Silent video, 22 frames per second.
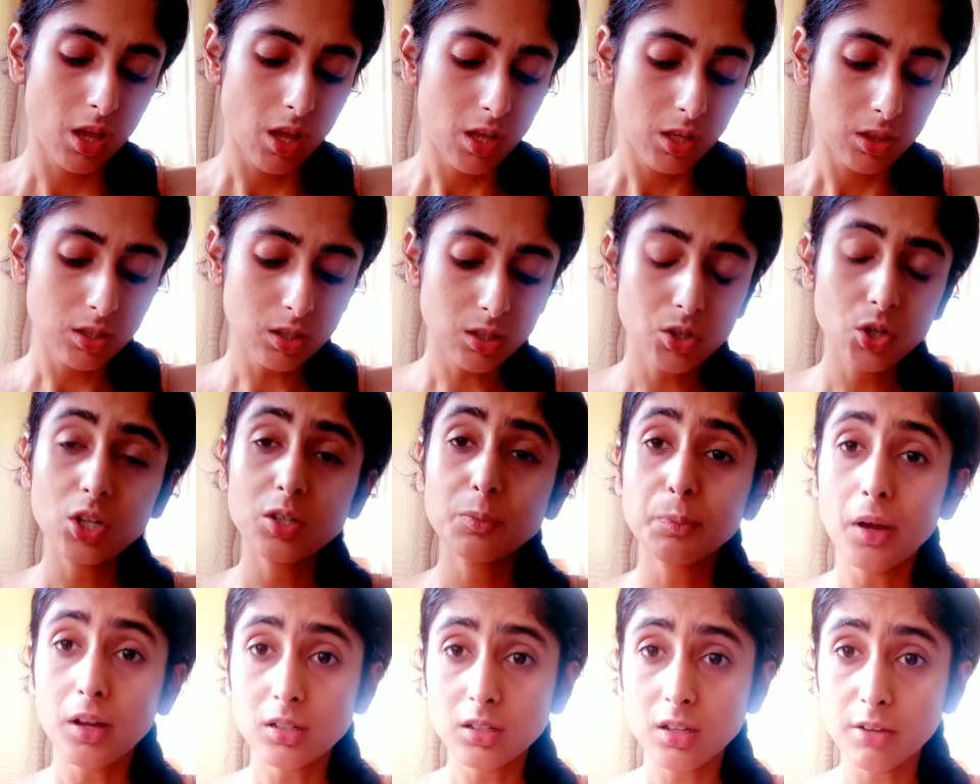The
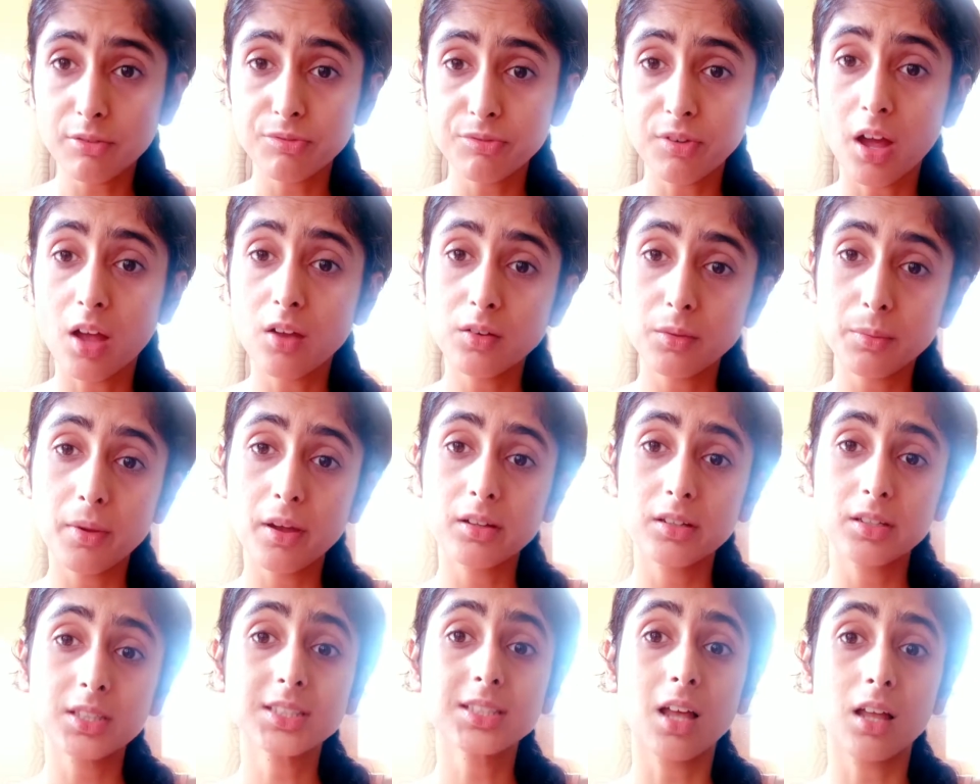good part I found
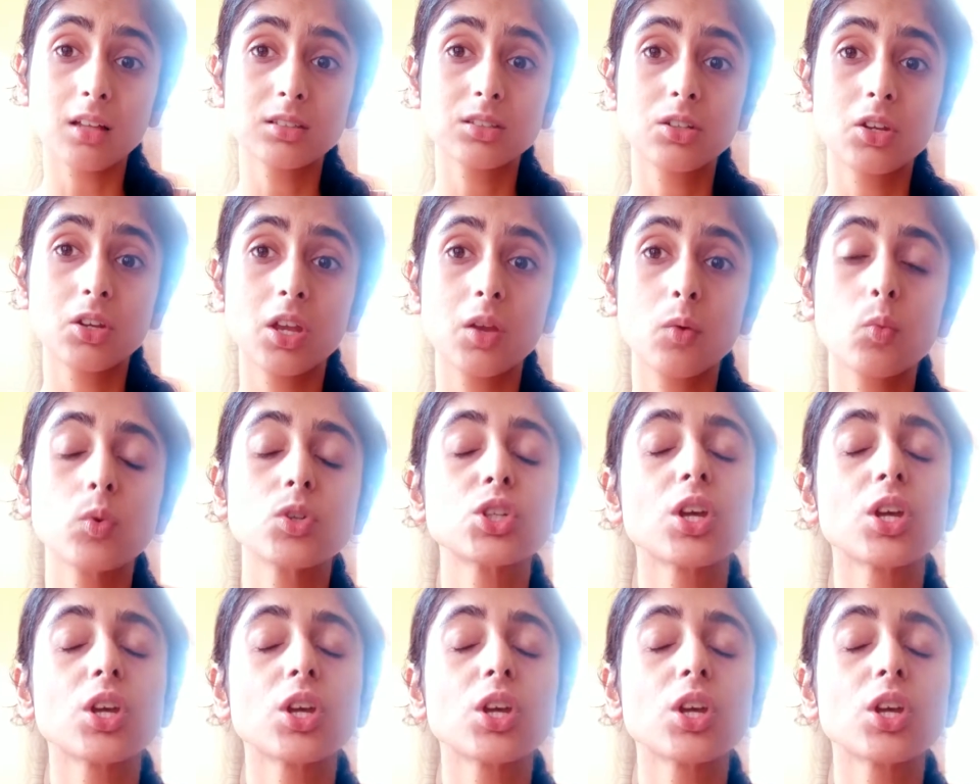about this sunscreen,